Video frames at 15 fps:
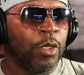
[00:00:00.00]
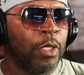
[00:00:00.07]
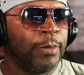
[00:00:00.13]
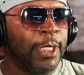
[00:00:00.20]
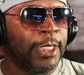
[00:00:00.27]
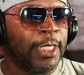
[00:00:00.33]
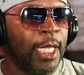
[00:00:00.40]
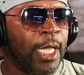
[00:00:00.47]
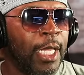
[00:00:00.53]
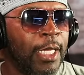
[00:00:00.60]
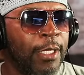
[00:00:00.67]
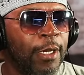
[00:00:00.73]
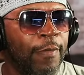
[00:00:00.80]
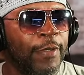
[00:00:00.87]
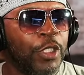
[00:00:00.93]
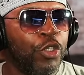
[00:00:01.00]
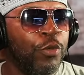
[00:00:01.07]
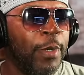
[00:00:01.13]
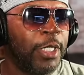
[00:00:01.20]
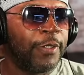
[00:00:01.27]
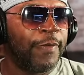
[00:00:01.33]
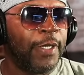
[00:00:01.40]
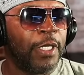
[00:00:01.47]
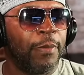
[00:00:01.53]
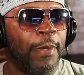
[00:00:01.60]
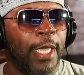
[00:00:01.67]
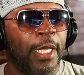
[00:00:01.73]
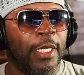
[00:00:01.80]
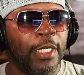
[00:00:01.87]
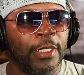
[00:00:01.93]
I'm just saying, you know, if it's too much for you,
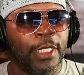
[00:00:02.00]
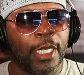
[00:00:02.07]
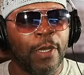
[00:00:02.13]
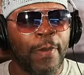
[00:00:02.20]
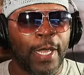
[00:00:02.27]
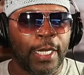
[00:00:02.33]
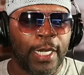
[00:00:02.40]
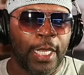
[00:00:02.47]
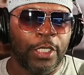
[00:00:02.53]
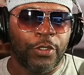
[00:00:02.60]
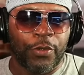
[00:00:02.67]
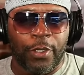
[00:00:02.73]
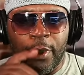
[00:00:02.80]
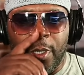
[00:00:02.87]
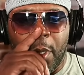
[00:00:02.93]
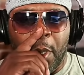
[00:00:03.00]
man, then just come back to the next stream.